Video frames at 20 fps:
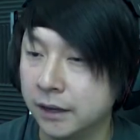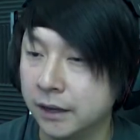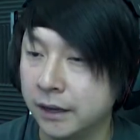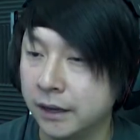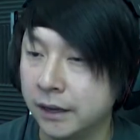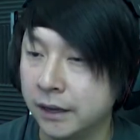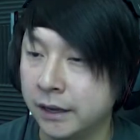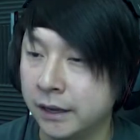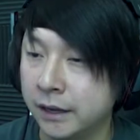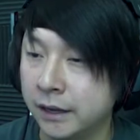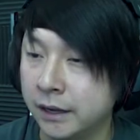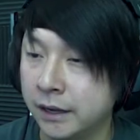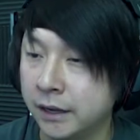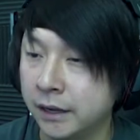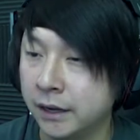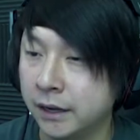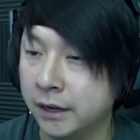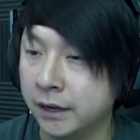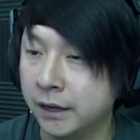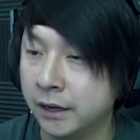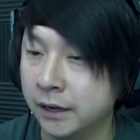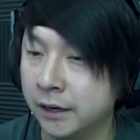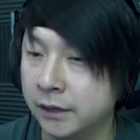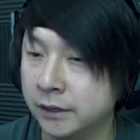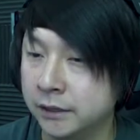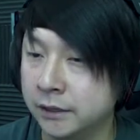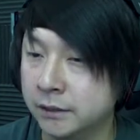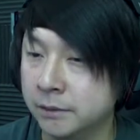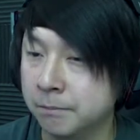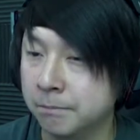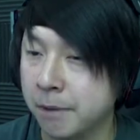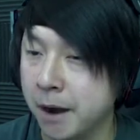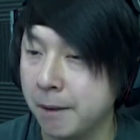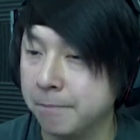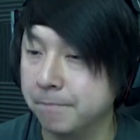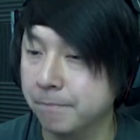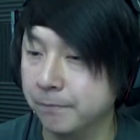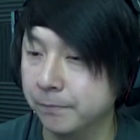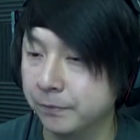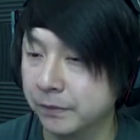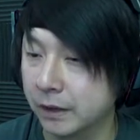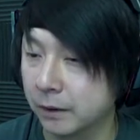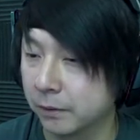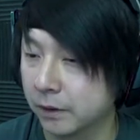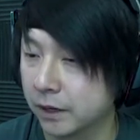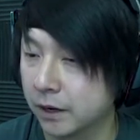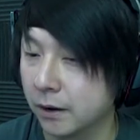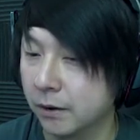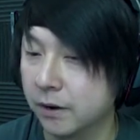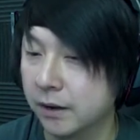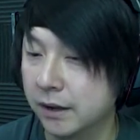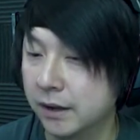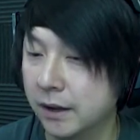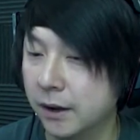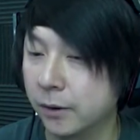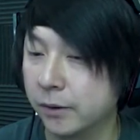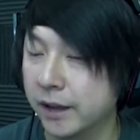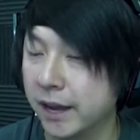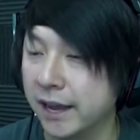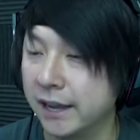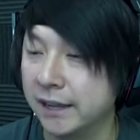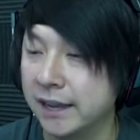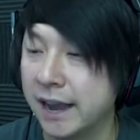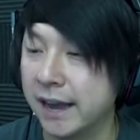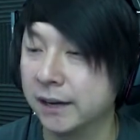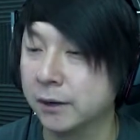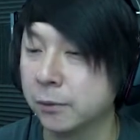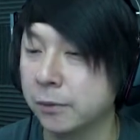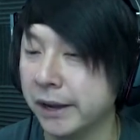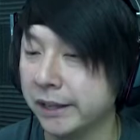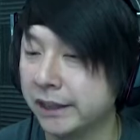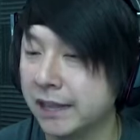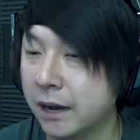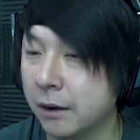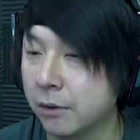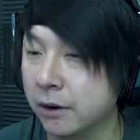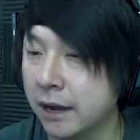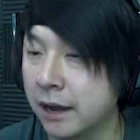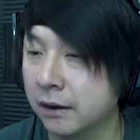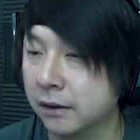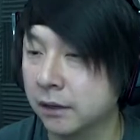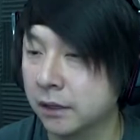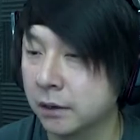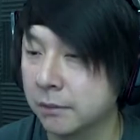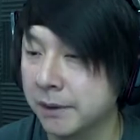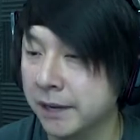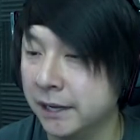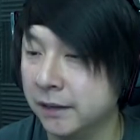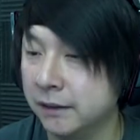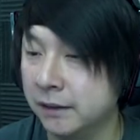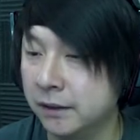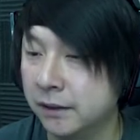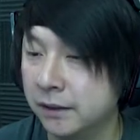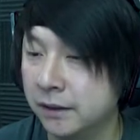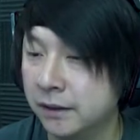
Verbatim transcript: And bop. There we go. Okay, had to wait that one out a little bit.